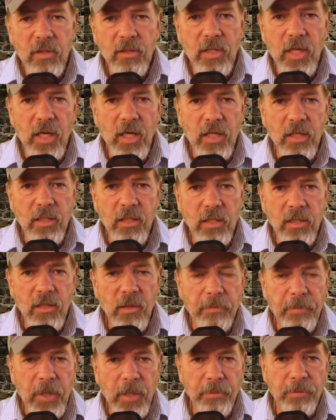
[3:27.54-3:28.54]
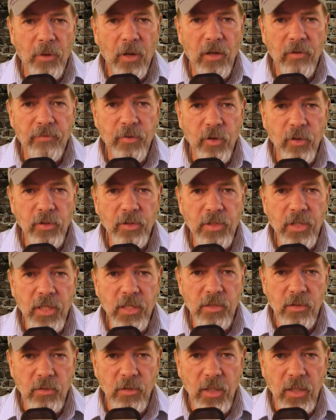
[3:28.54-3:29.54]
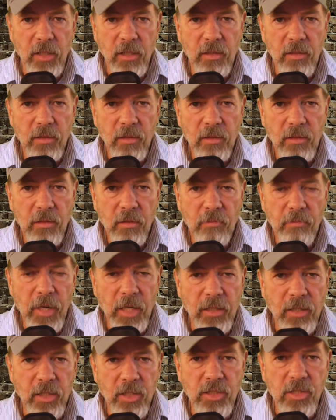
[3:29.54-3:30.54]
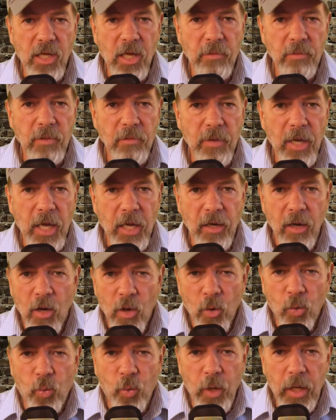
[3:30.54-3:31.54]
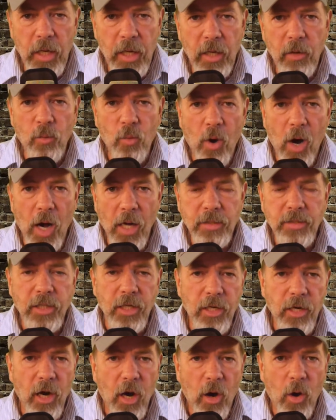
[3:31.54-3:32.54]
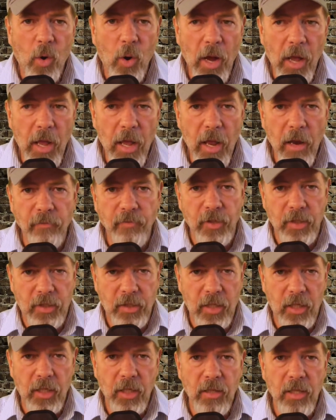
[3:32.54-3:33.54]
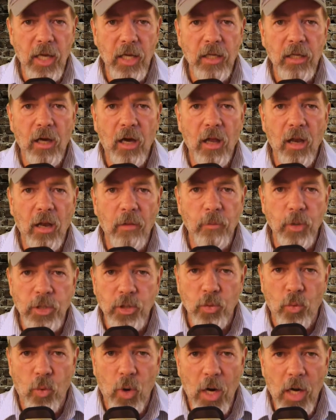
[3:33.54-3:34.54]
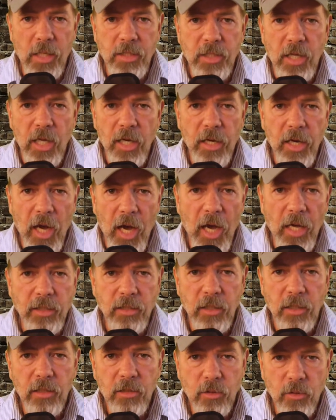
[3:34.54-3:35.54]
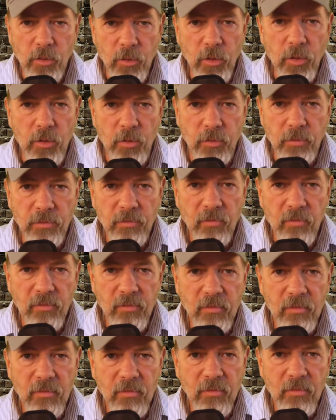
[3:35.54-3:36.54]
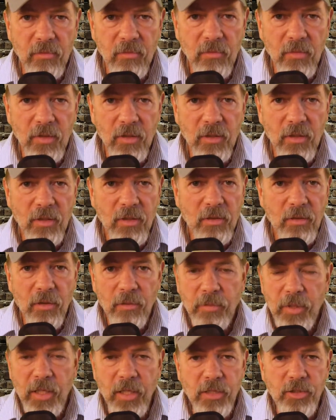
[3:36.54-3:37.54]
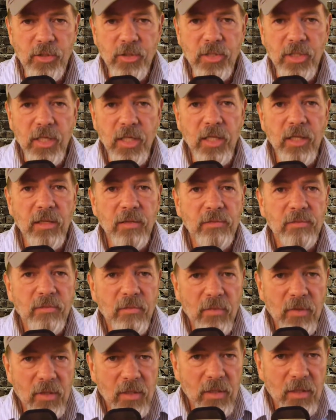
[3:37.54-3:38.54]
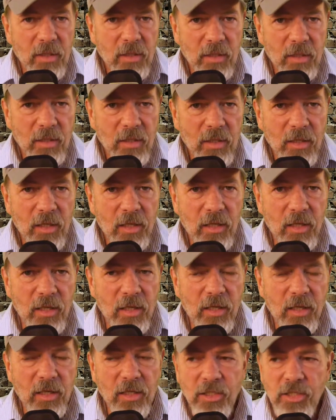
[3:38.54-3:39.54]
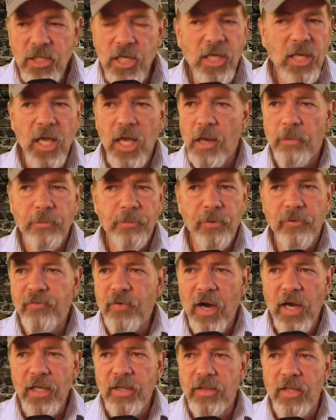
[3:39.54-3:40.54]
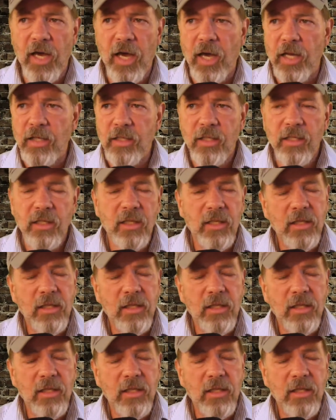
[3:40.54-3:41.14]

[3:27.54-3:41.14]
that the people of her district make the same demand. We want to know everything in that column which was not true. Because you see, she can't provide that.